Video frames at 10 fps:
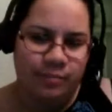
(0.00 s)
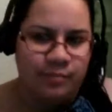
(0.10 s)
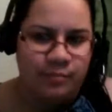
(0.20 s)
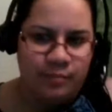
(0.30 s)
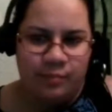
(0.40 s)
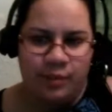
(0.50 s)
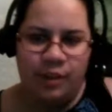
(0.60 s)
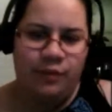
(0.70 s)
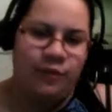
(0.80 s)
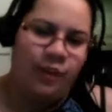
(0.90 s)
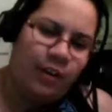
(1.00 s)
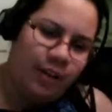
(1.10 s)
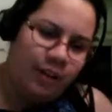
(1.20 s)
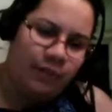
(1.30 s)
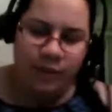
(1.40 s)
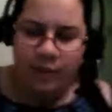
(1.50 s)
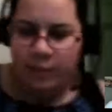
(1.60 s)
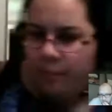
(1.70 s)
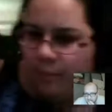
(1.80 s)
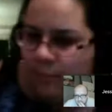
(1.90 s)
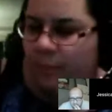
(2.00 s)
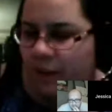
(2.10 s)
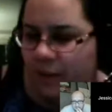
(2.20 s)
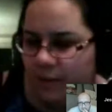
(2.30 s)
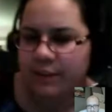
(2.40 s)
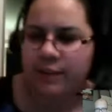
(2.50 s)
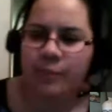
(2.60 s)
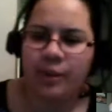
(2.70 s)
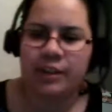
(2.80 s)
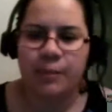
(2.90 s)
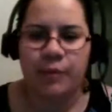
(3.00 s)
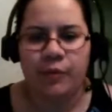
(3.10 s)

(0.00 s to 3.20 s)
either fall off or buckle in some way, shape, or form.